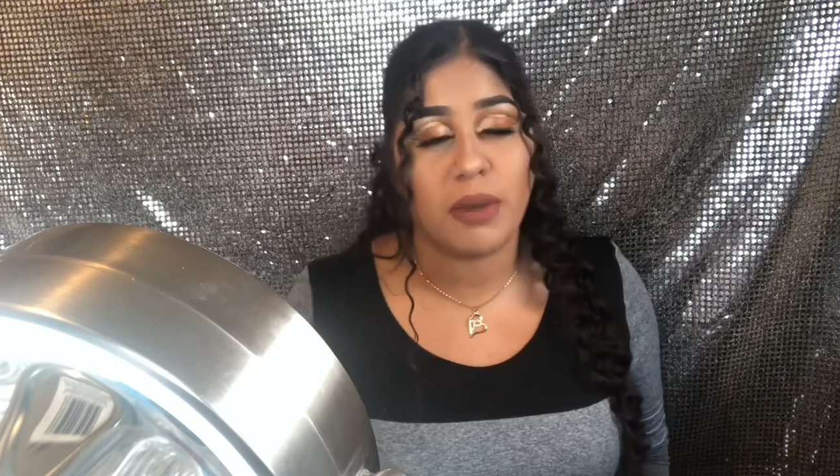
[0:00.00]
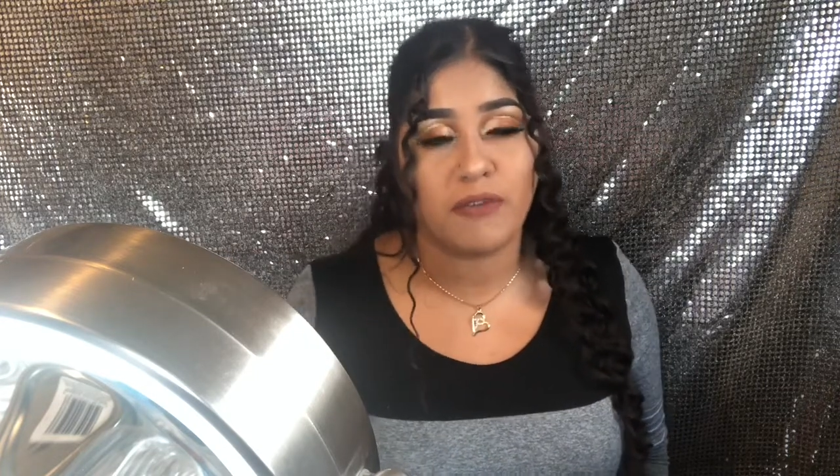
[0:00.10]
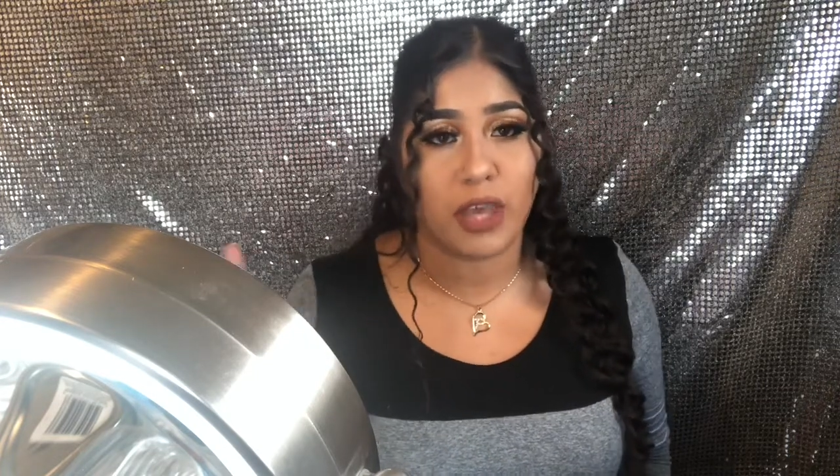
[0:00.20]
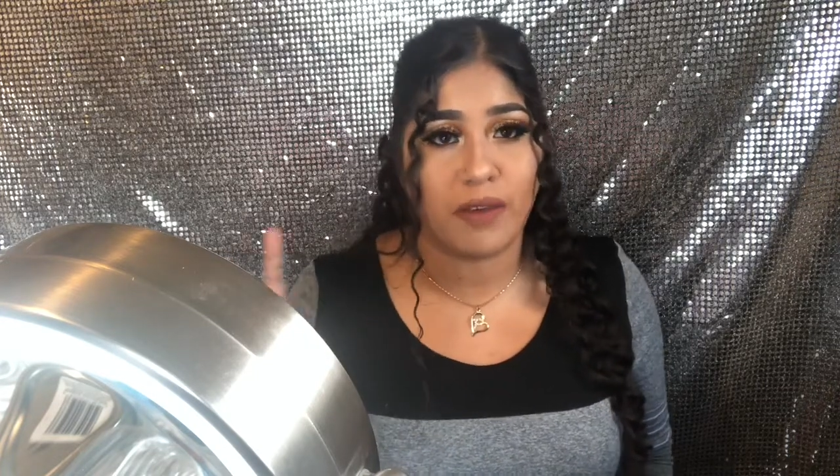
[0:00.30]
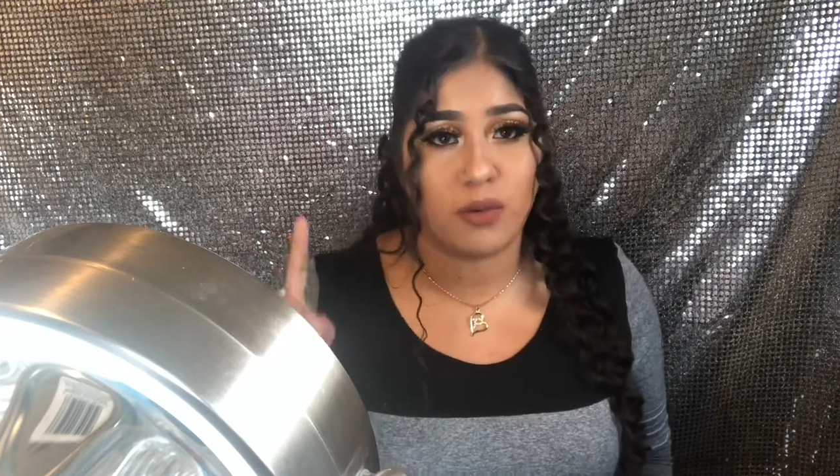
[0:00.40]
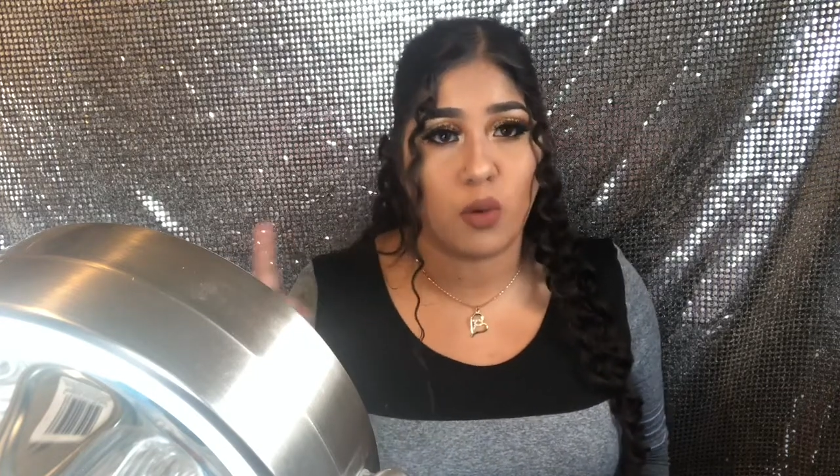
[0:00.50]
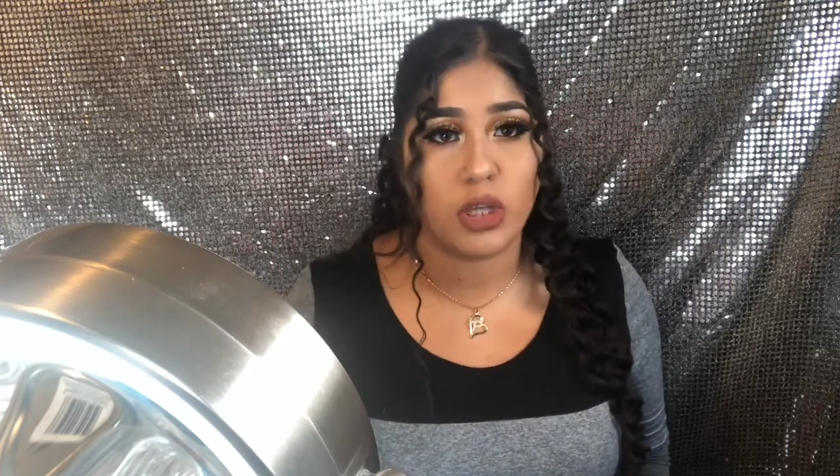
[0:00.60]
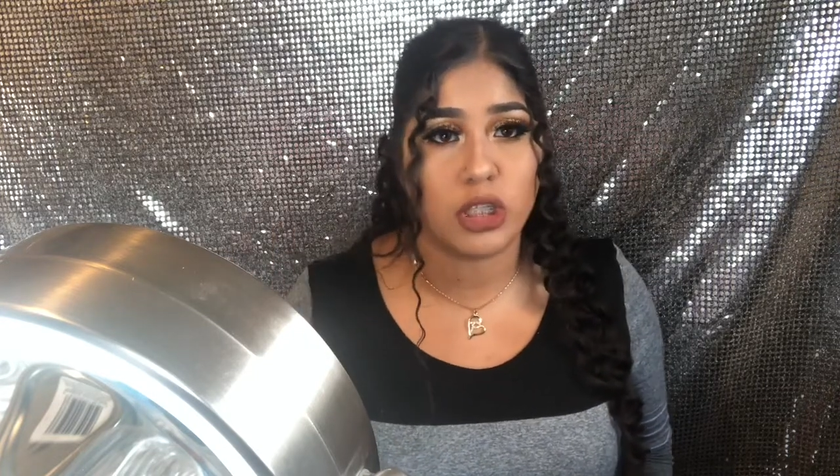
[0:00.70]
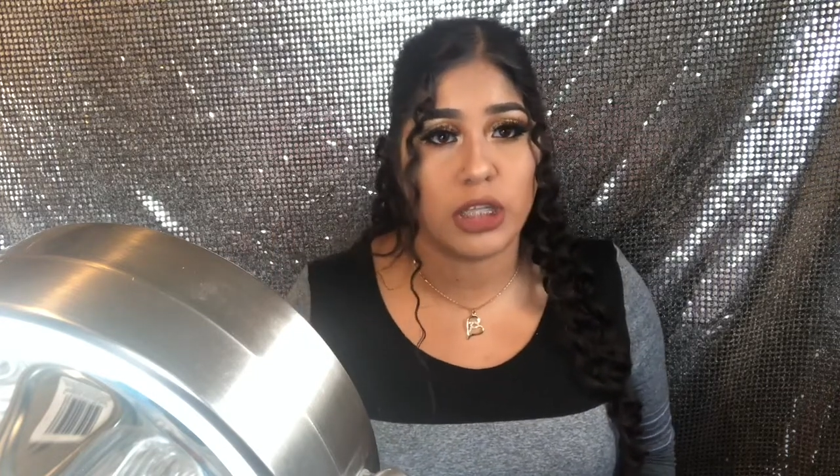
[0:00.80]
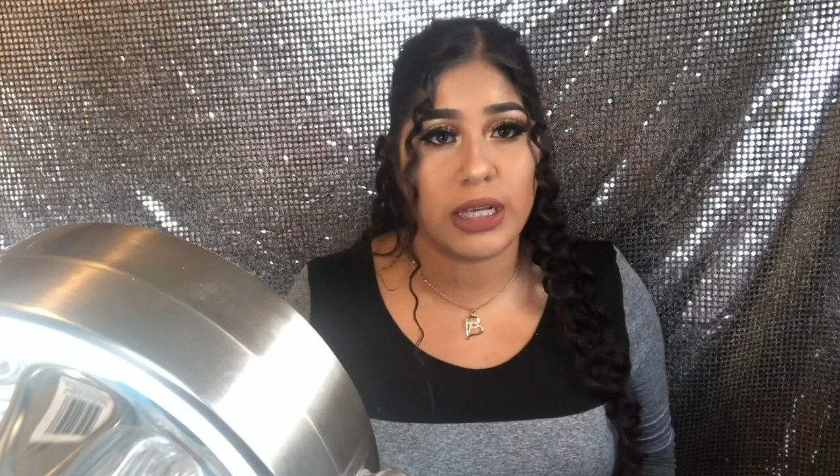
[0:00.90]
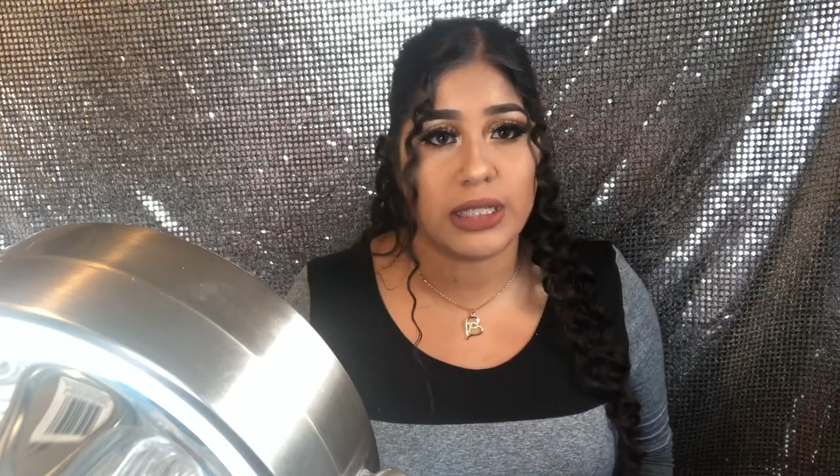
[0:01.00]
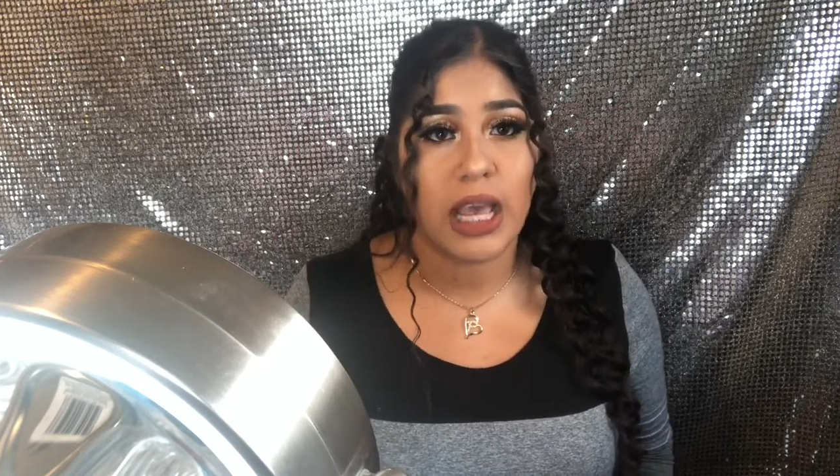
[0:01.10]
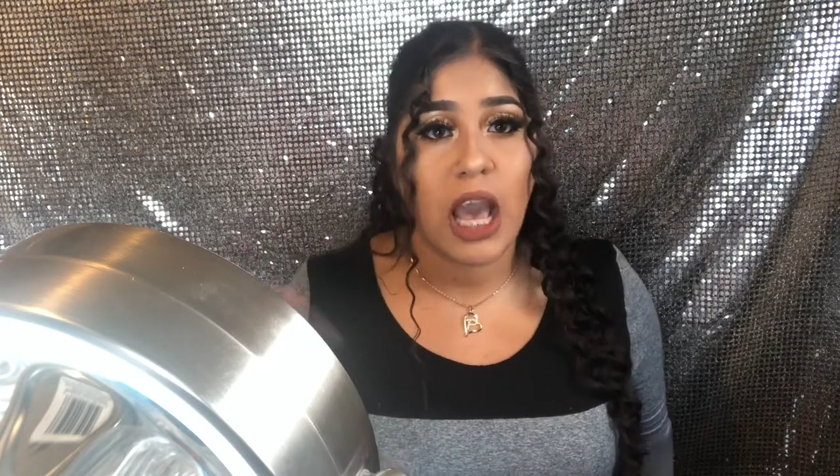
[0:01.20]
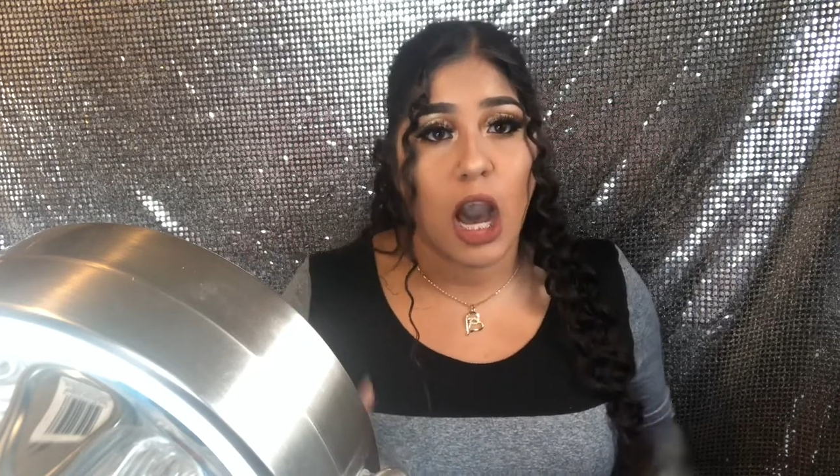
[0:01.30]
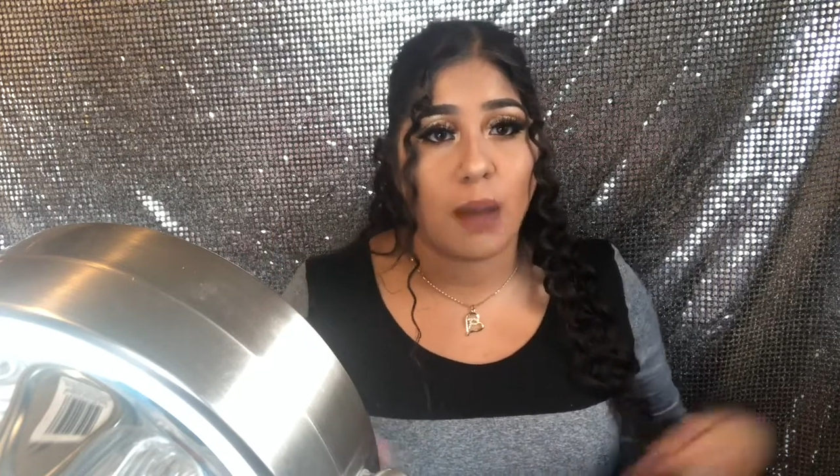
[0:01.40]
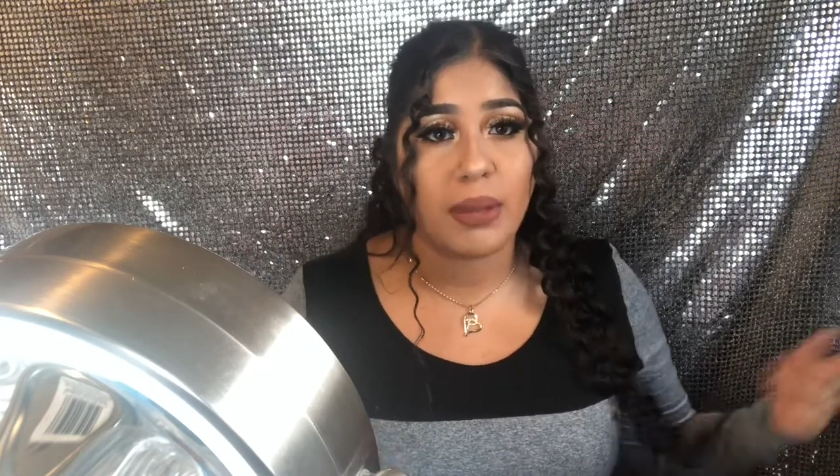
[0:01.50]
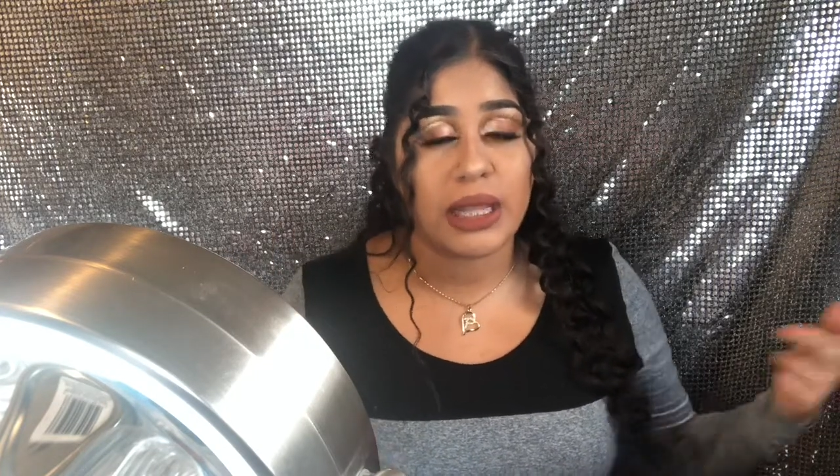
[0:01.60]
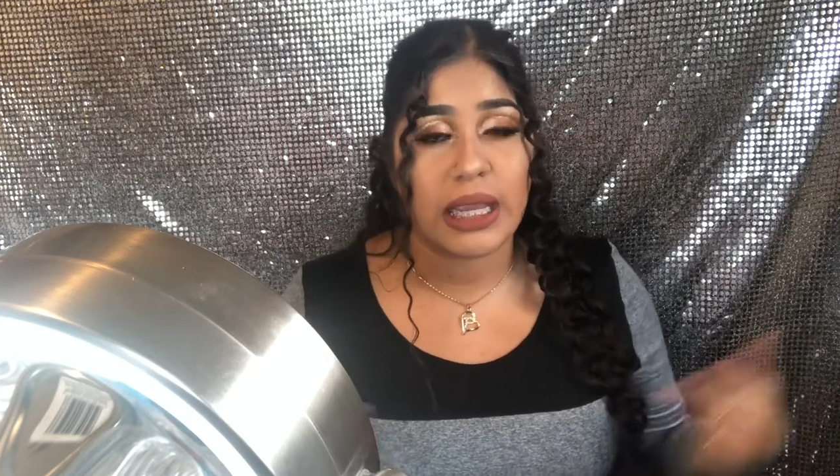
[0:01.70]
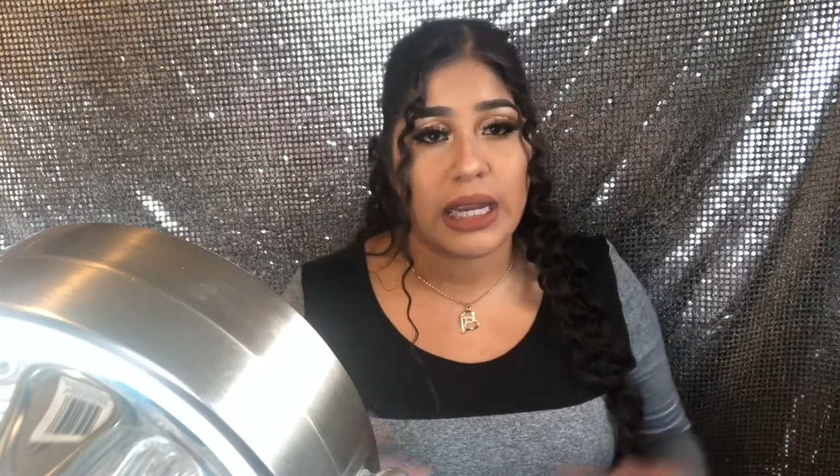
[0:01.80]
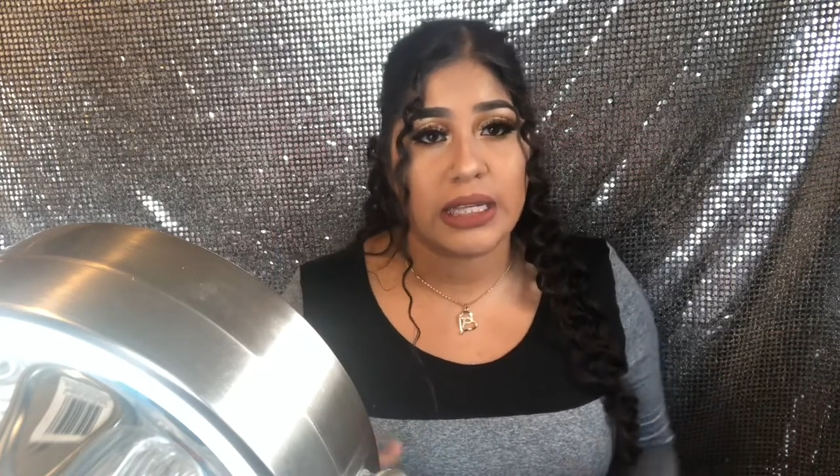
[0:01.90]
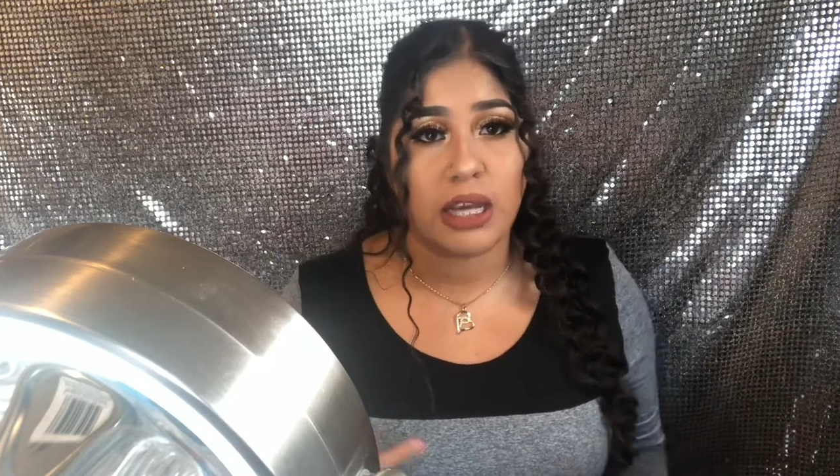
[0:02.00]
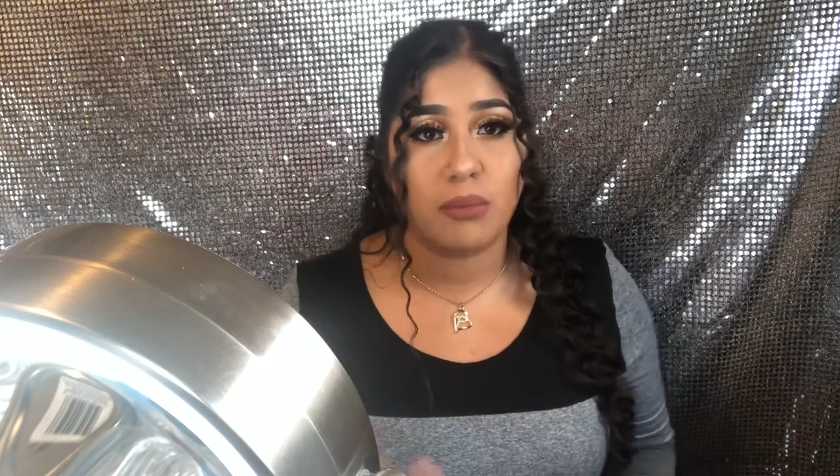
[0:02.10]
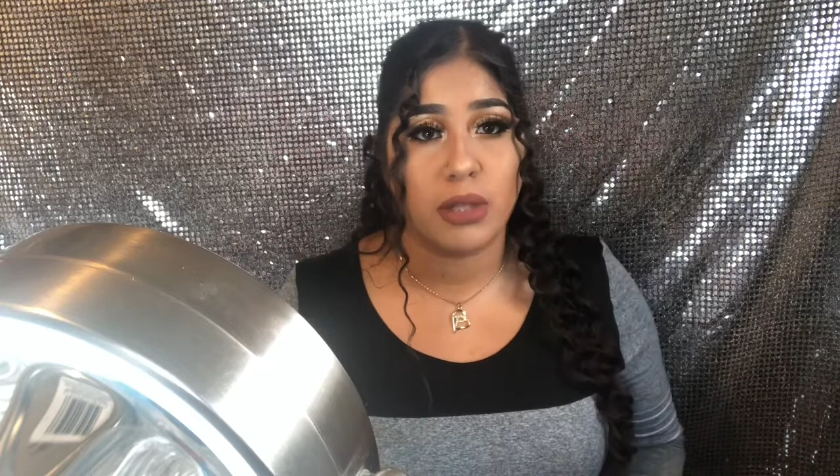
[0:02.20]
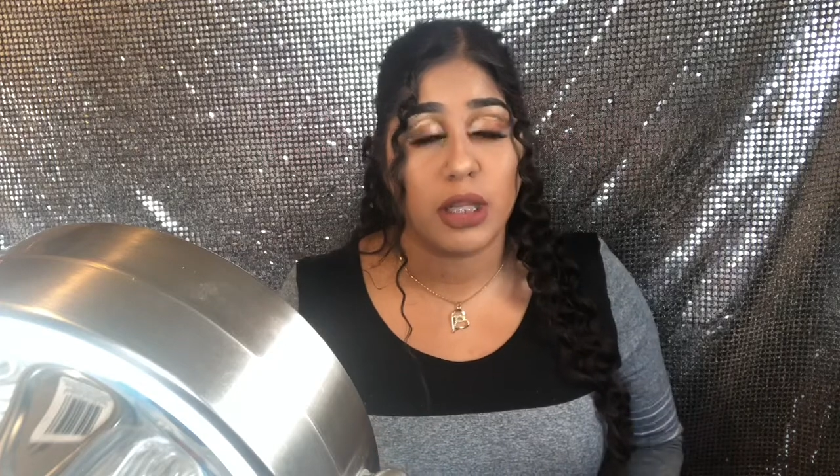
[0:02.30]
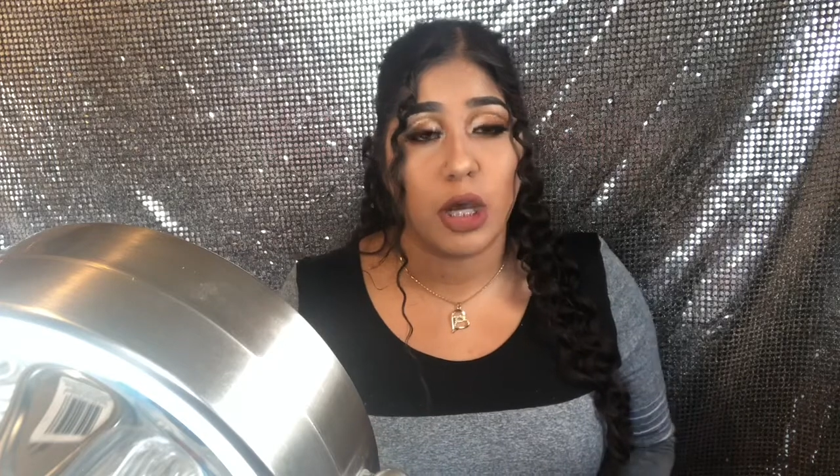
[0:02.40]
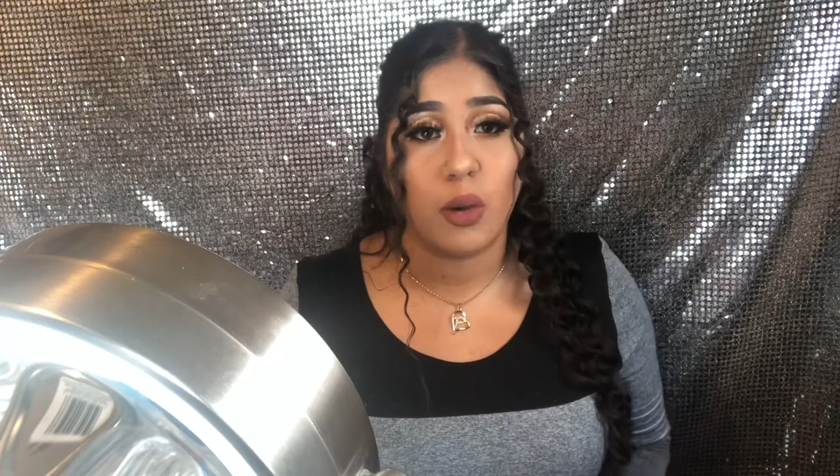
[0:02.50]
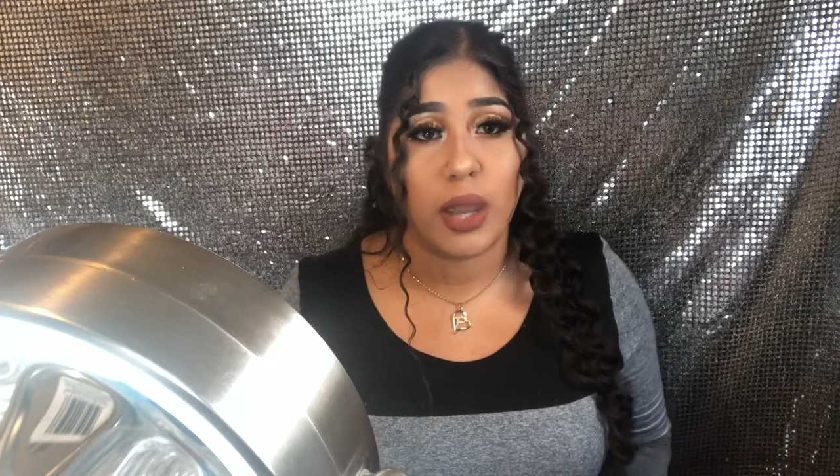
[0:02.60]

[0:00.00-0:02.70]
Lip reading: If you haven't watched it, I'll be linking it down below,